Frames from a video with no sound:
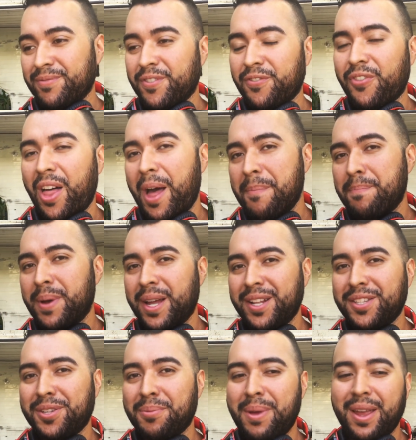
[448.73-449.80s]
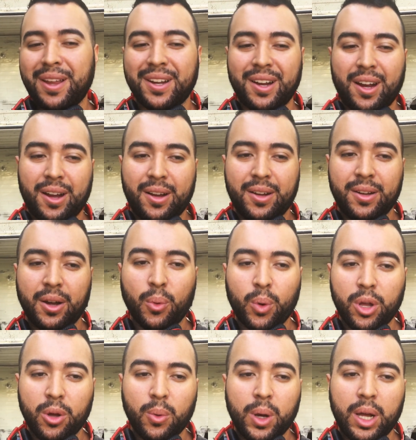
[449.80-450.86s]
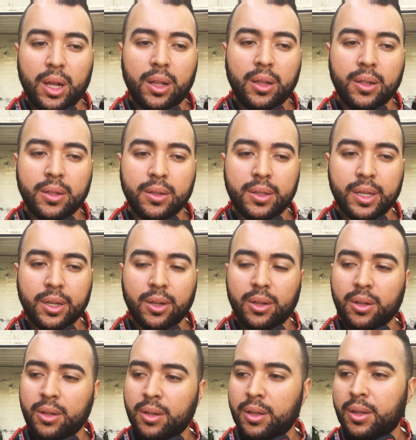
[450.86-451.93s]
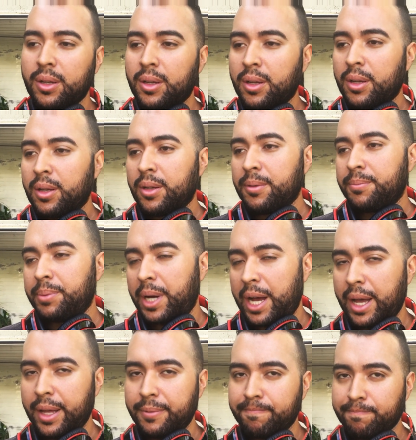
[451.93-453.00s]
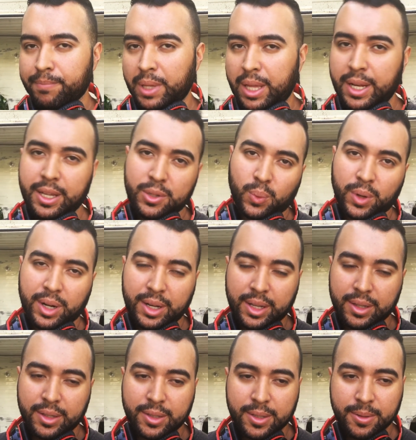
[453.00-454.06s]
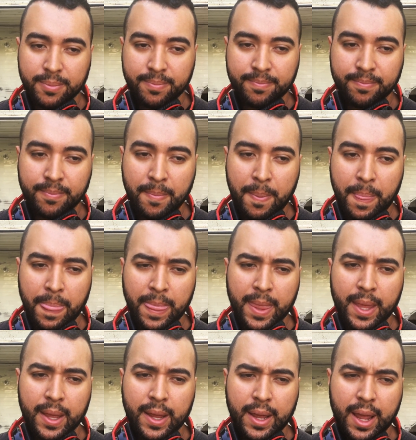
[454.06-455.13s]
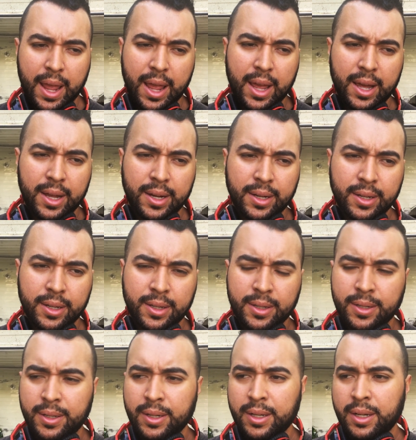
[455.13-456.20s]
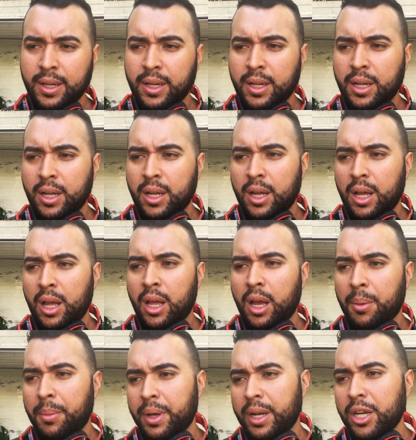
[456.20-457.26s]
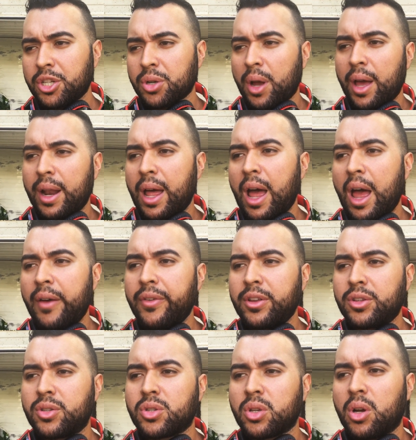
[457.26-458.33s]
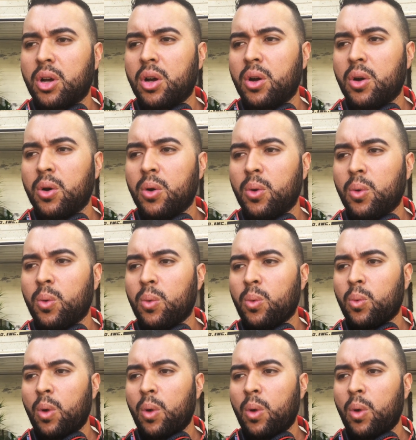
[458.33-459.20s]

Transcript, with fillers: the flatbed to make a, a wheel well deal, but it is what it is. And I'm gonna try to have it so